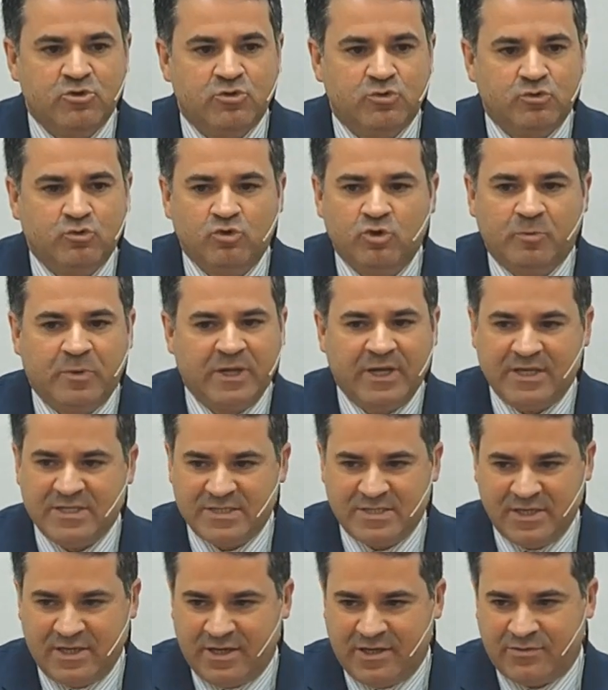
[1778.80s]
Why?
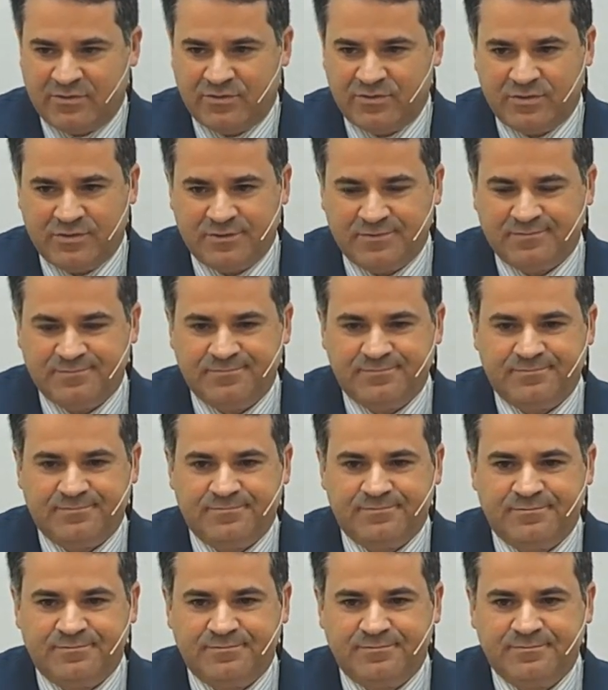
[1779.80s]
Because we have
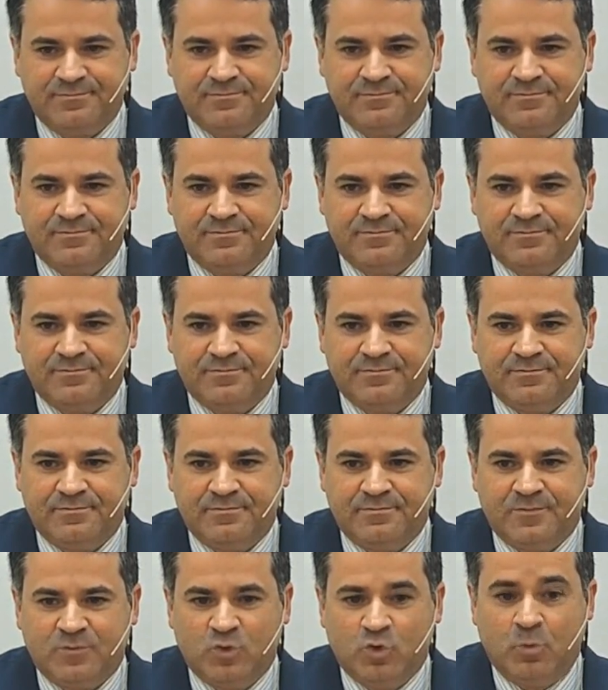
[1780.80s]
everything to make it
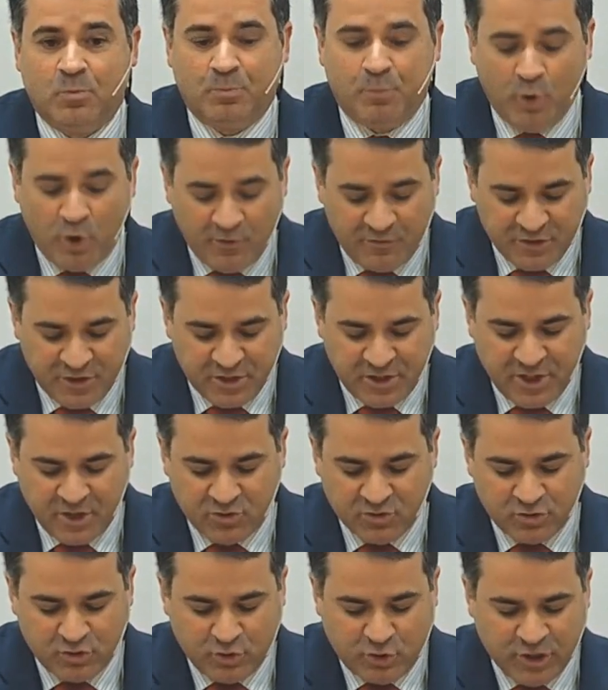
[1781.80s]
happen.
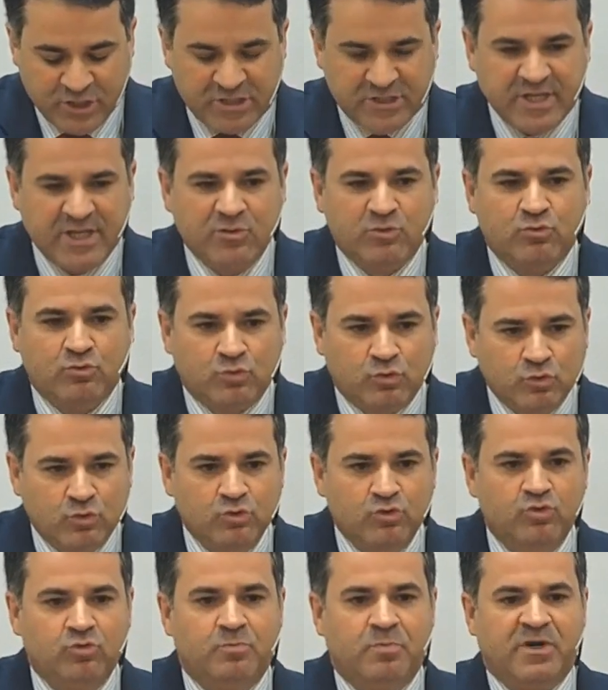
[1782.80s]
But the
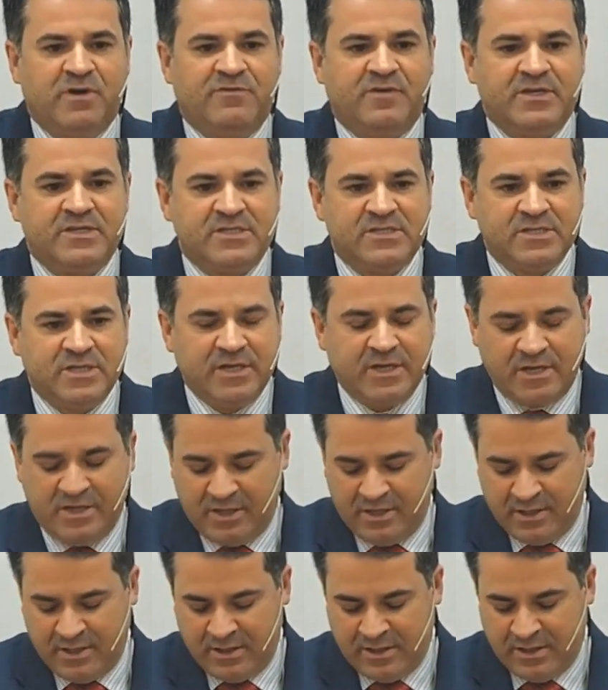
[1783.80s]
people of God
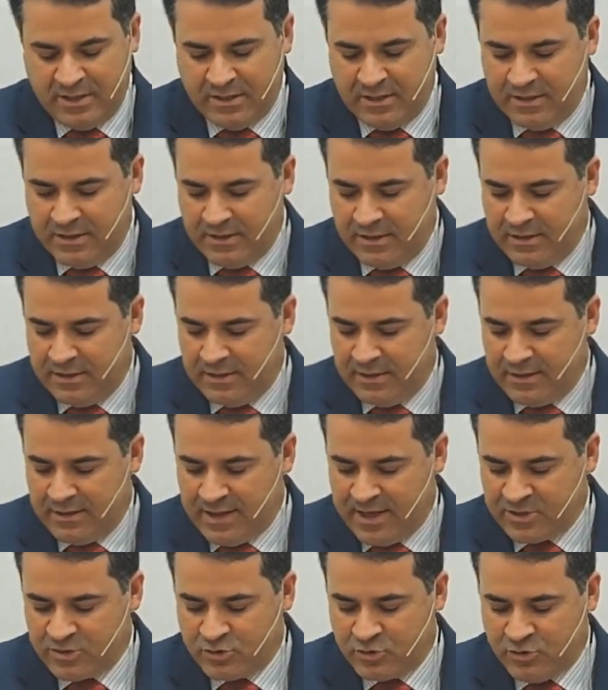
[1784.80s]
today,
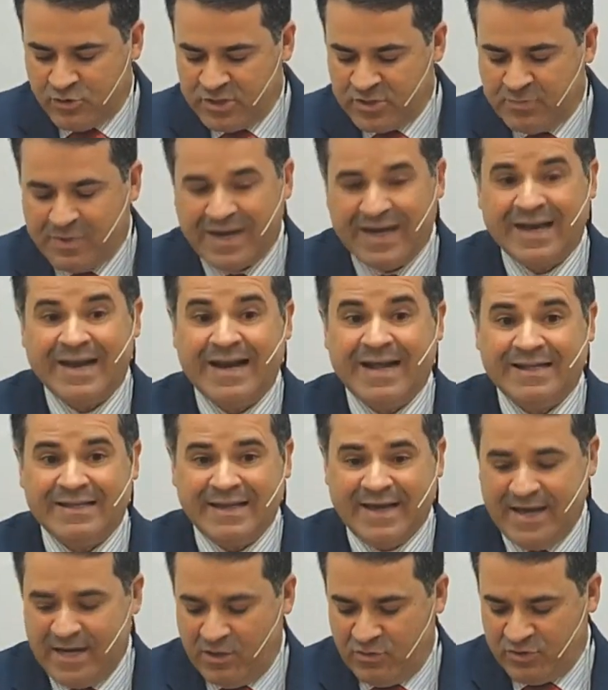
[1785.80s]
they have
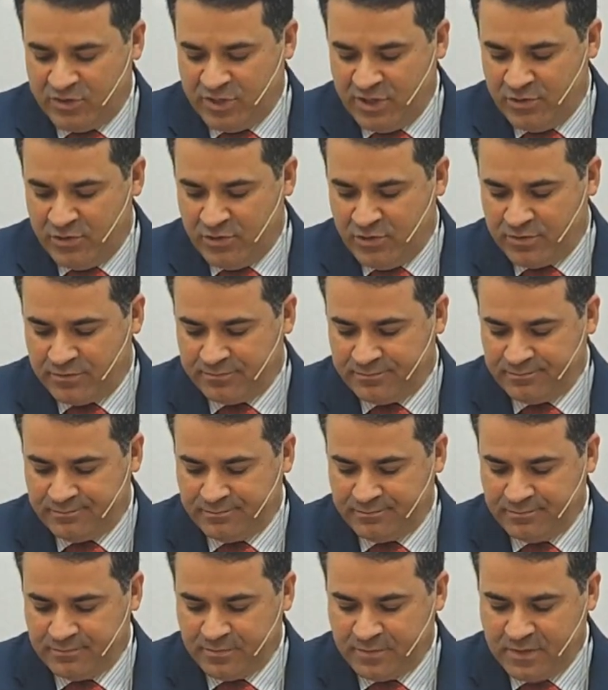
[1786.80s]
all the tools
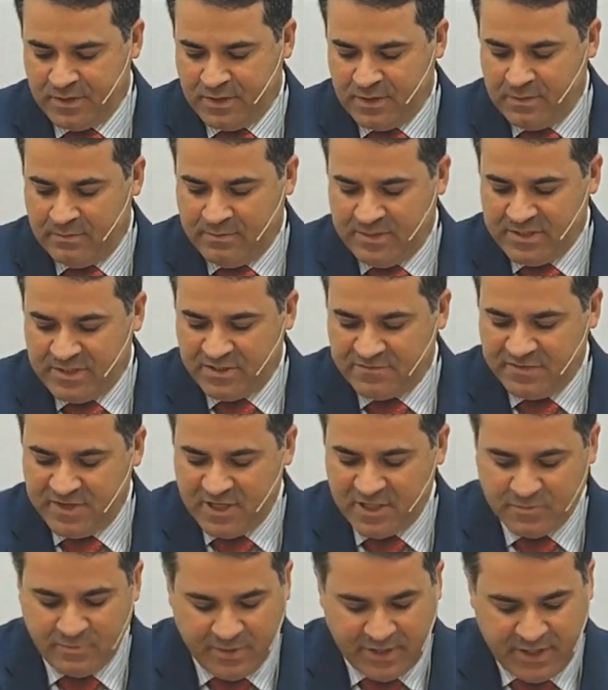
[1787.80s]
to make
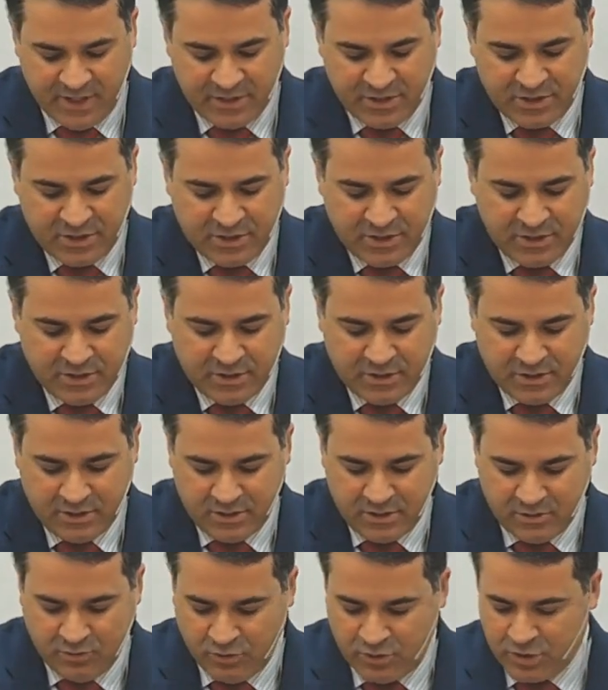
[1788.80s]
God happy, but
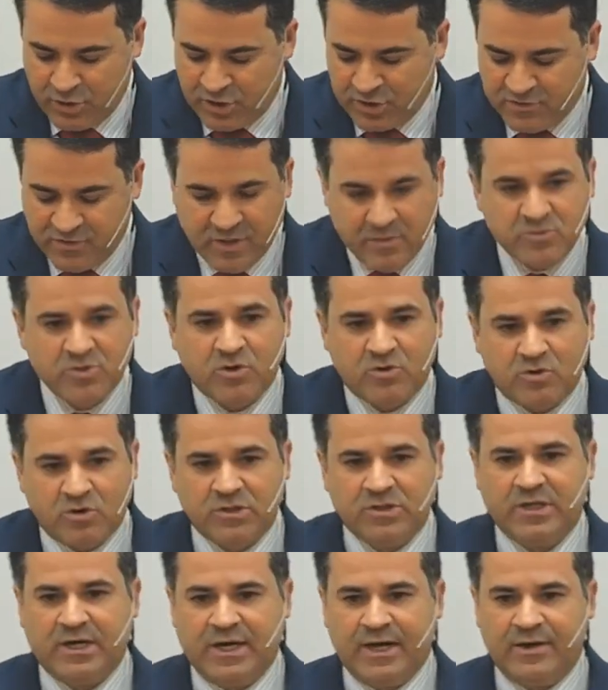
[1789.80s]
unfortunately,
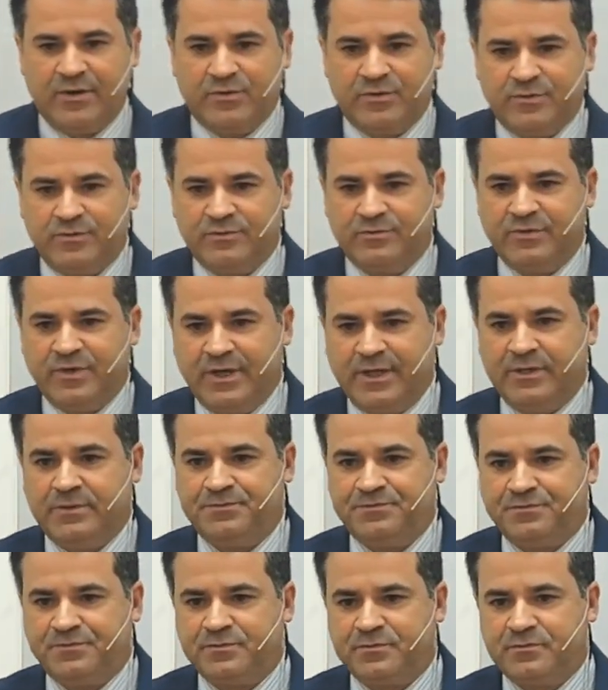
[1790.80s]
what we see is the opposite.